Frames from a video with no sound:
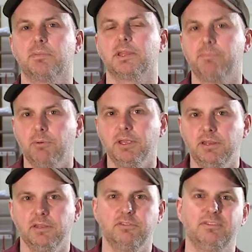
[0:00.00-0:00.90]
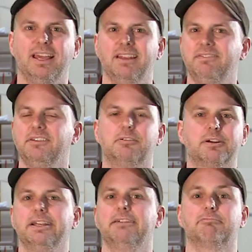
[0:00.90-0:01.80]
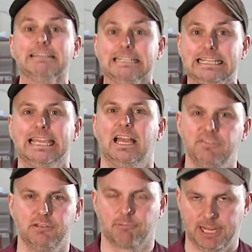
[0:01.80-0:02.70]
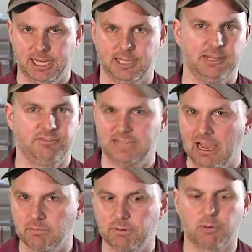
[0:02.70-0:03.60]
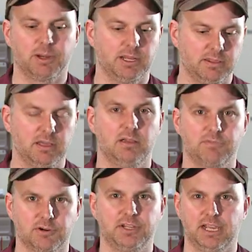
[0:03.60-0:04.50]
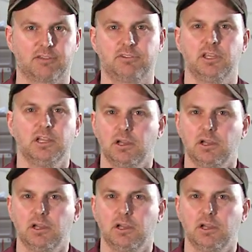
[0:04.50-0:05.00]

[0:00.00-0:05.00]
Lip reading: but the point is that if you are in a really heavy rain, it's downpouring, the Vertex